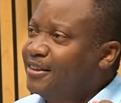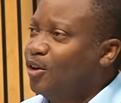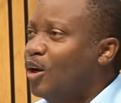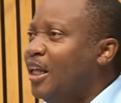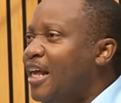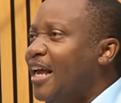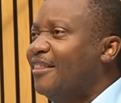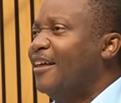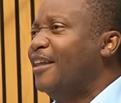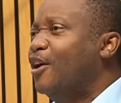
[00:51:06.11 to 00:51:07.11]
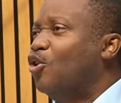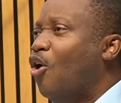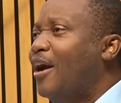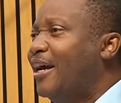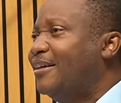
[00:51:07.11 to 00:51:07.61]
And all. And then they go
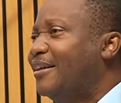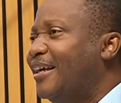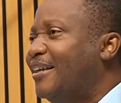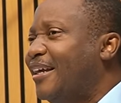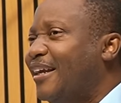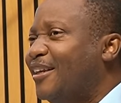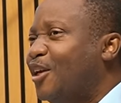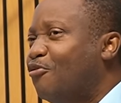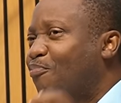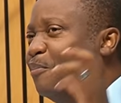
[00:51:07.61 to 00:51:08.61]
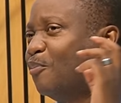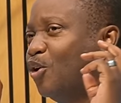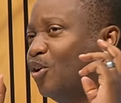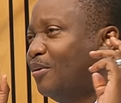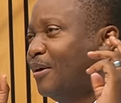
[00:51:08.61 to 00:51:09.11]
and give
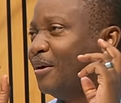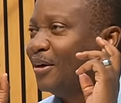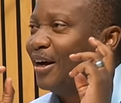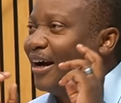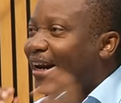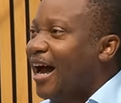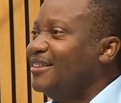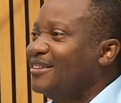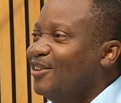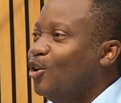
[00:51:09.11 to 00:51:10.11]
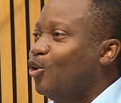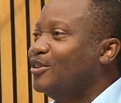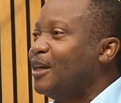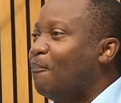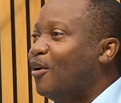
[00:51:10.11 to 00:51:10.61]
people grants and they don't
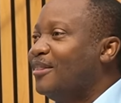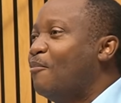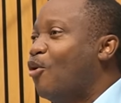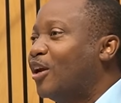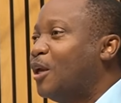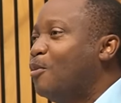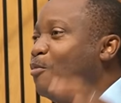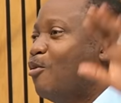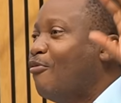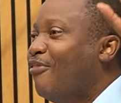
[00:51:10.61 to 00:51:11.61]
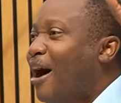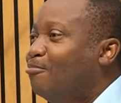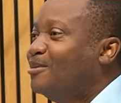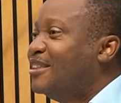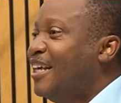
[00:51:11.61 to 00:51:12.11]
support them, or give people
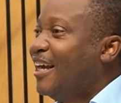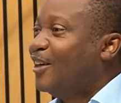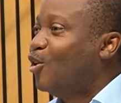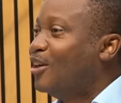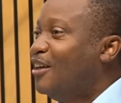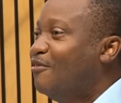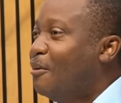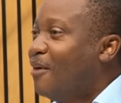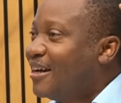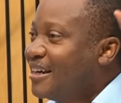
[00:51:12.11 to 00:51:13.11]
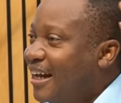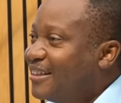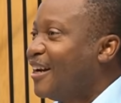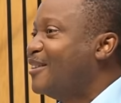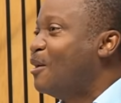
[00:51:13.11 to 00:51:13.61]
farms and don't give them
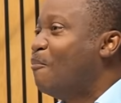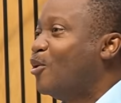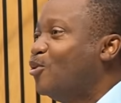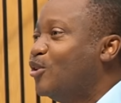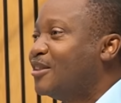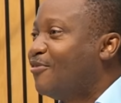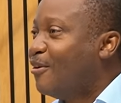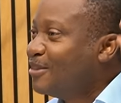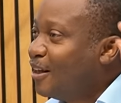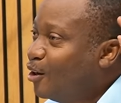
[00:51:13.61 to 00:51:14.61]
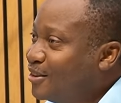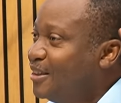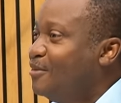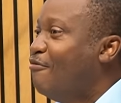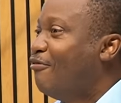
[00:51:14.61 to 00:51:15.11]
agricultural support. Those farms are now
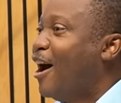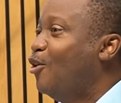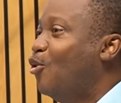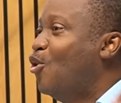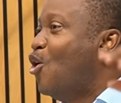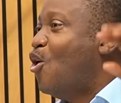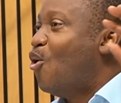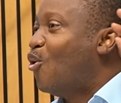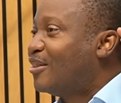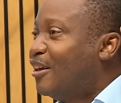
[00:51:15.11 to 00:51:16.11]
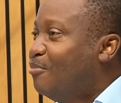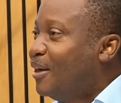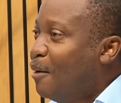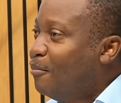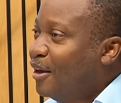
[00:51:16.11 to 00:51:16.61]
sitting fallow, or they've
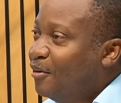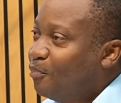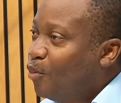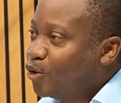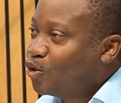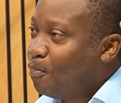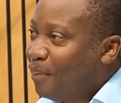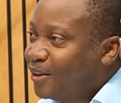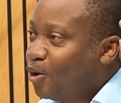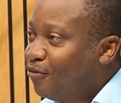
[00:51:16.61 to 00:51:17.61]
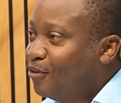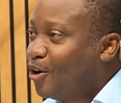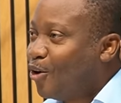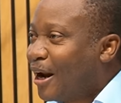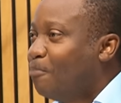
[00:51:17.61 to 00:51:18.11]
become also part of
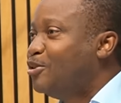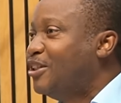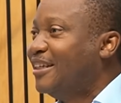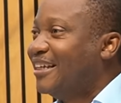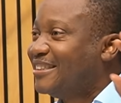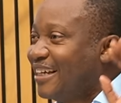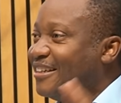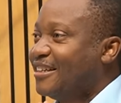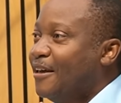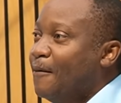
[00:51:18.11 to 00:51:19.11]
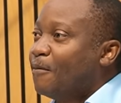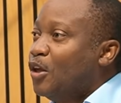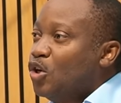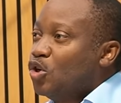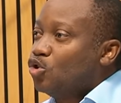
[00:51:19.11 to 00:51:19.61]
corruption, etc.
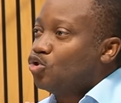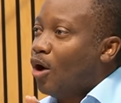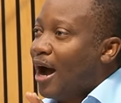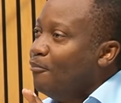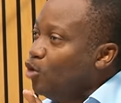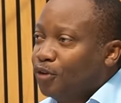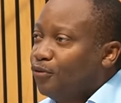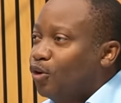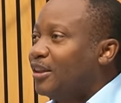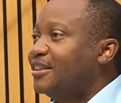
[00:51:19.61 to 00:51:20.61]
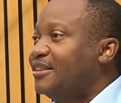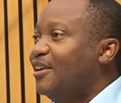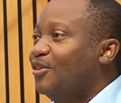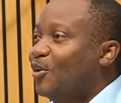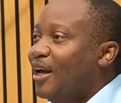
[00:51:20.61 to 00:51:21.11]
So I'm not for this
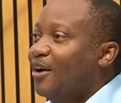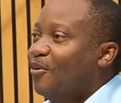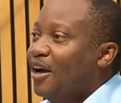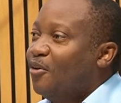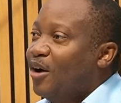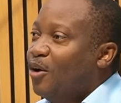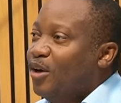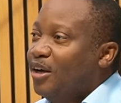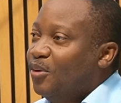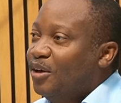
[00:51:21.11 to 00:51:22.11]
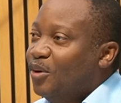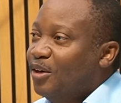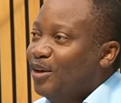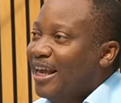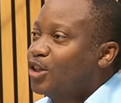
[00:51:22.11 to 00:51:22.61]
thing where
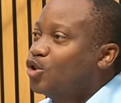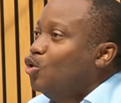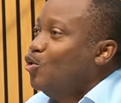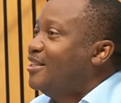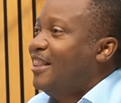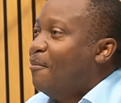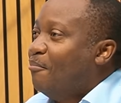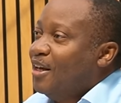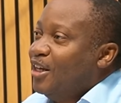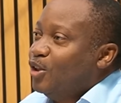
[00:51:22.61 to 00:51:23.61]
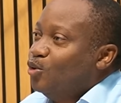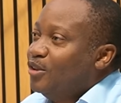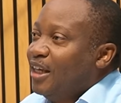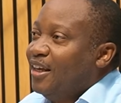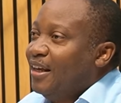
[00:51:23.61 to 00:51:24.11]
we excuse them to
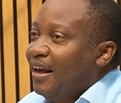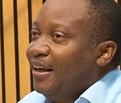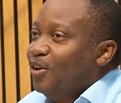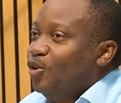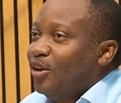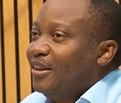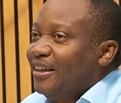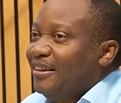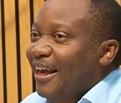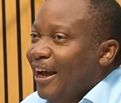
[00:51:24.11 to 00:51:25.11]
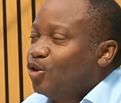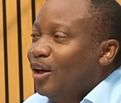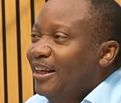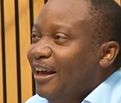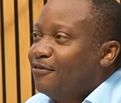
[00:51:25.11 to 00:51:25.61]
say, you know, they
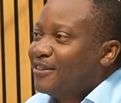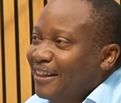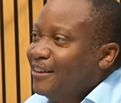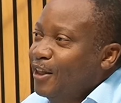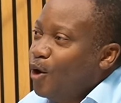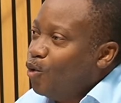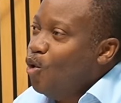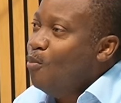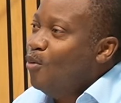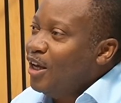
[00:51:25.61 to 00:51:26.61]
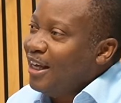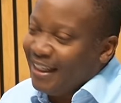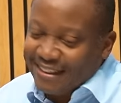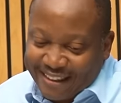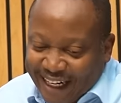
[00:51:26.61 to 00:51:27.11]
actually have sat in a room
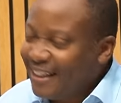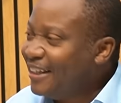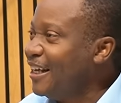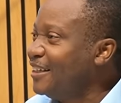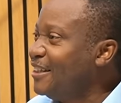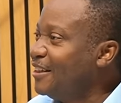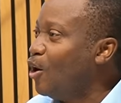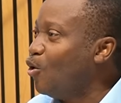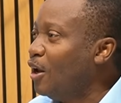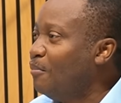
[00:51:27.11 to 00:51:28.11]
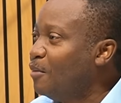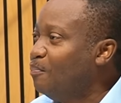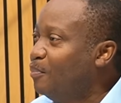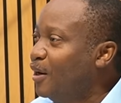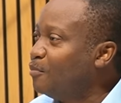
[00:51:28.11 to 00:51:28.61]
and strategized that they're going to
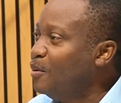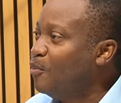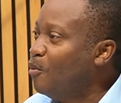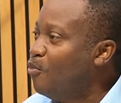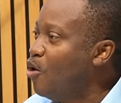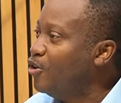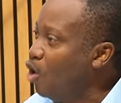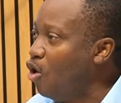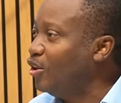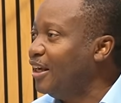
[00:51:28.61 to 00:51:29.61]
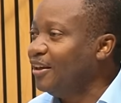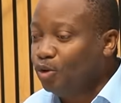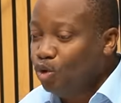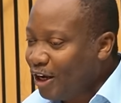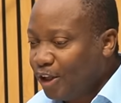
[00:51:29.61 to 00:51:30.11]
make black people poor. No, they
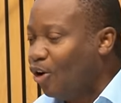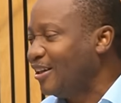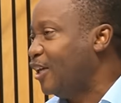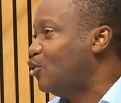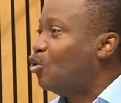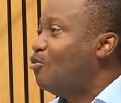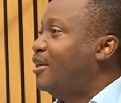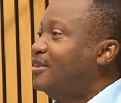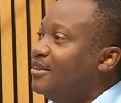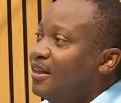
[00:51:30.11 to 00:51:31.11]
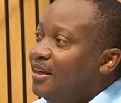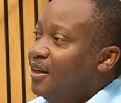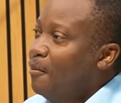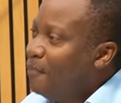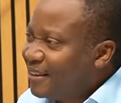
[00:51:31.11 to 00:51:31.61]
look at all their documents.
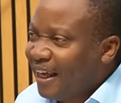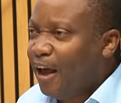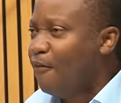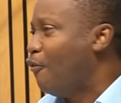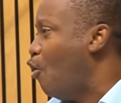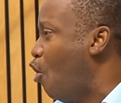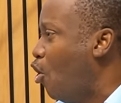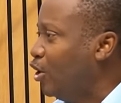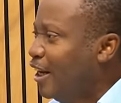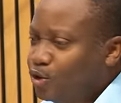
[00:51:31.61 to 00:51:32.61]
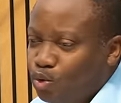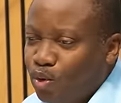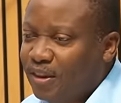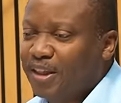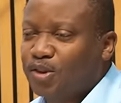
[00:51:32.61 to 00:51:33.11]
A better life for all, let's do
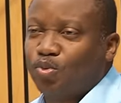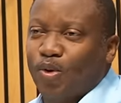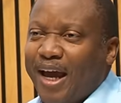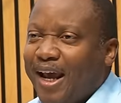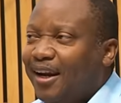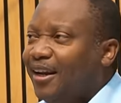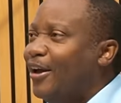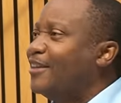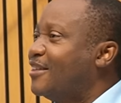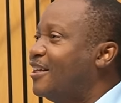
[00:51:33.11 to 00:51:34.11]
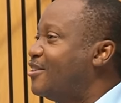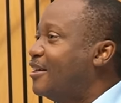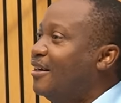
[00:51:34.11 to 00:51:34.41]
things well, etc.